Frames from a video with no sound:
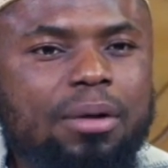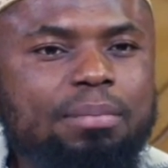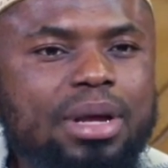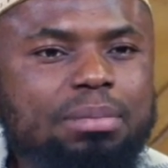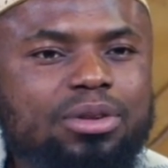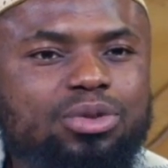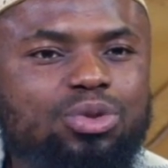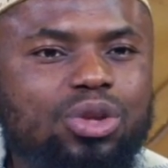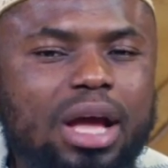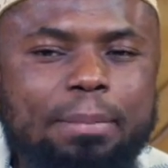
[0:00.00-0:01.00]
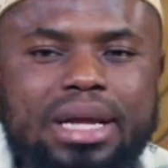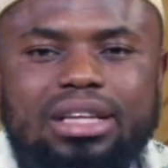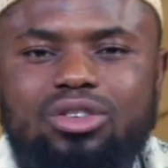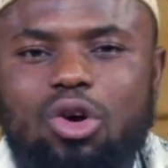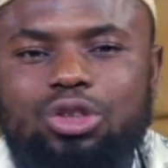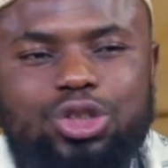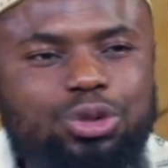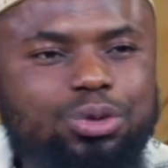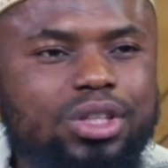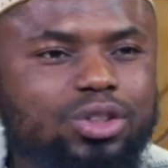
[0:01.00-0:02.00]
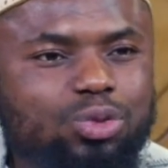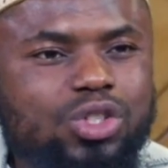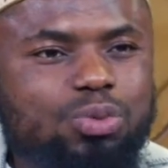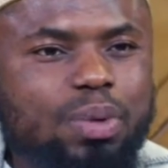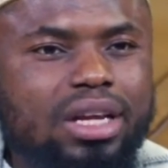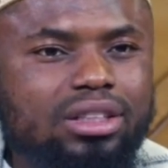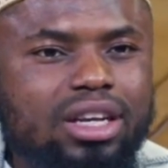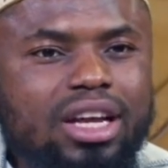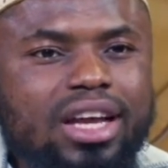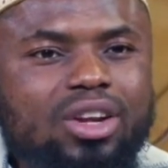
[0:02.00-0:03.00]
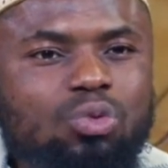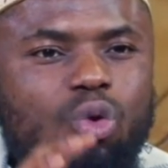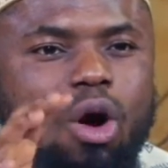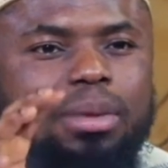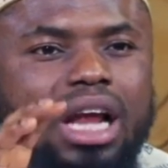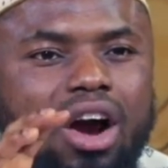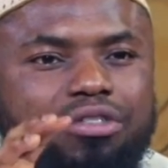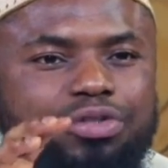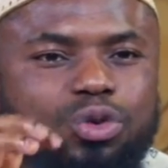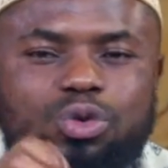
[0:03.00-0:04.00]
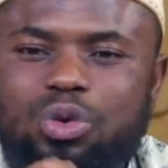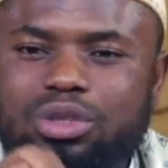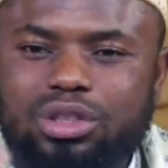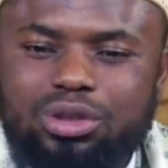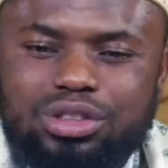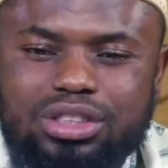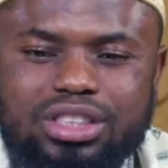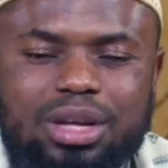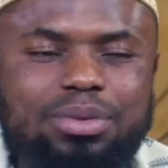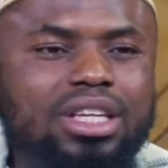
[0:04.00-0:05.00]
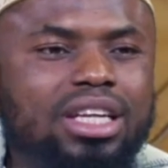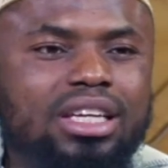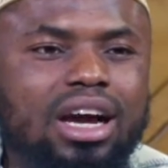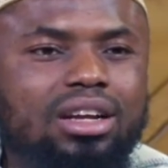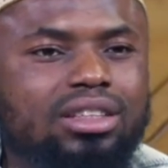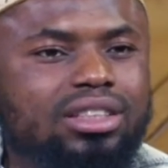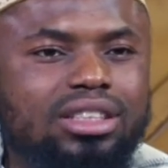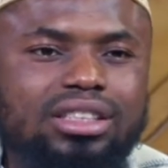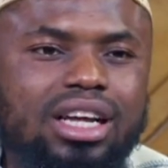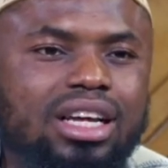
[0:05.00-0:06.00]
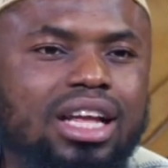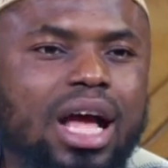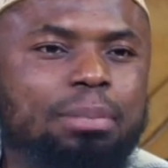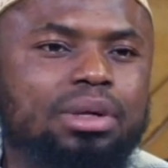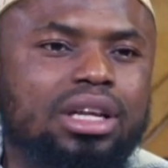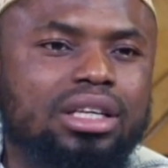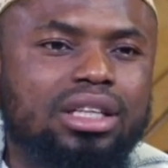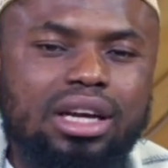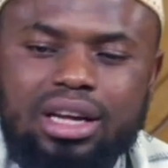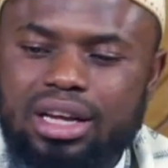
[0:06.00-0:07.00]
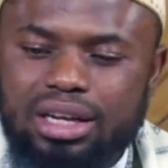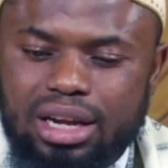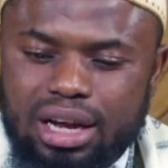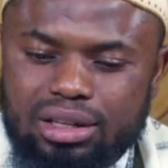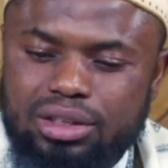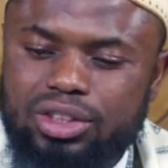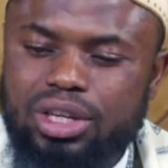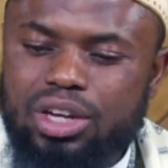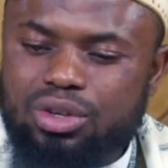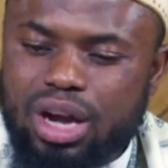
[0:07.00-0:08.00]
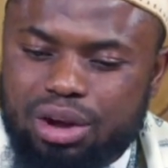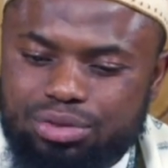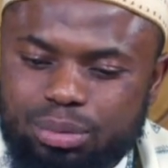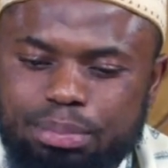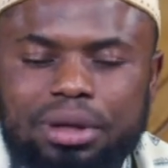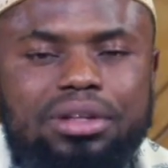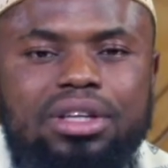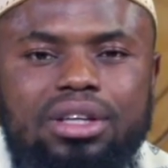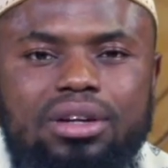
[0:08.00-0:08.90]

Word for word: maybe a minute or two that we spend in warming our food, we want to use the same thing in knowledge. It's not going to happen like that. Knowledge, you have to build it.